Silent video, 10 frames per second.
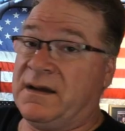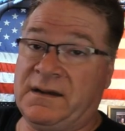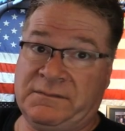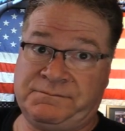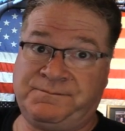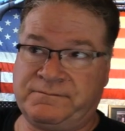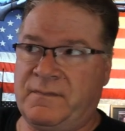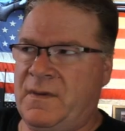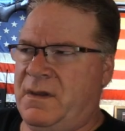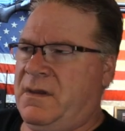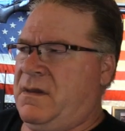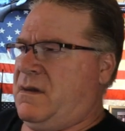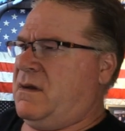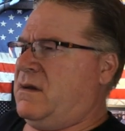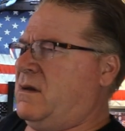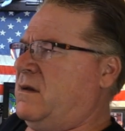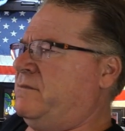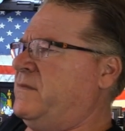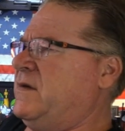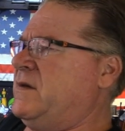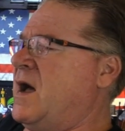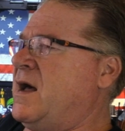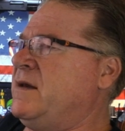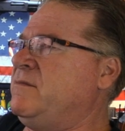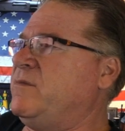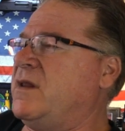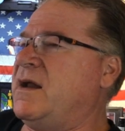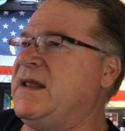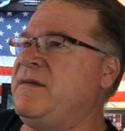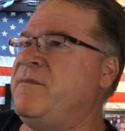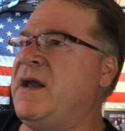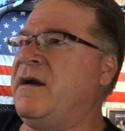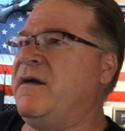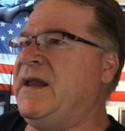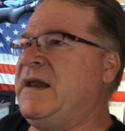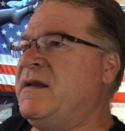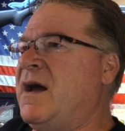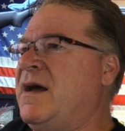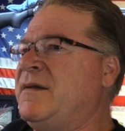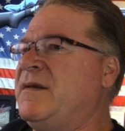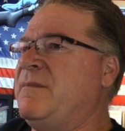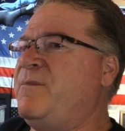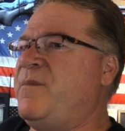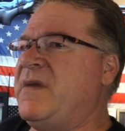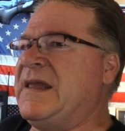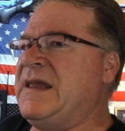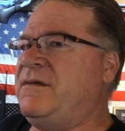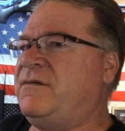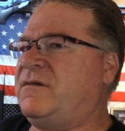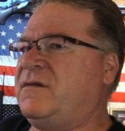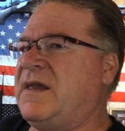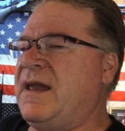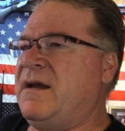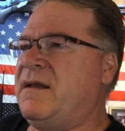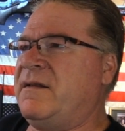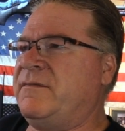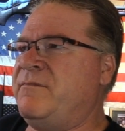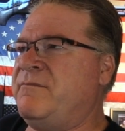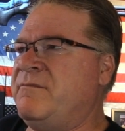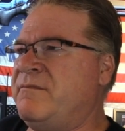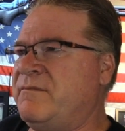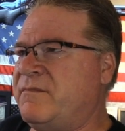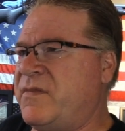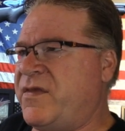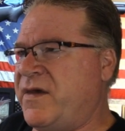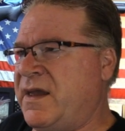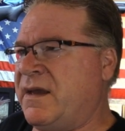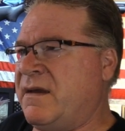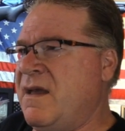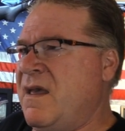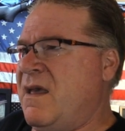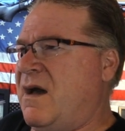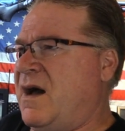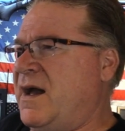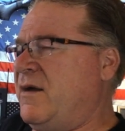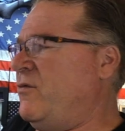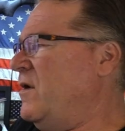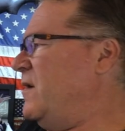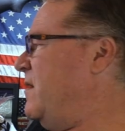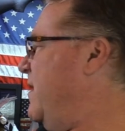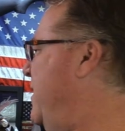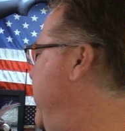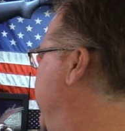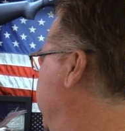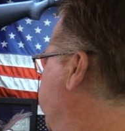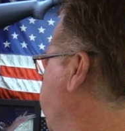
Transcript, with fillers: um, um, non Bloody Mary, non E scale mm, thing, I would uh,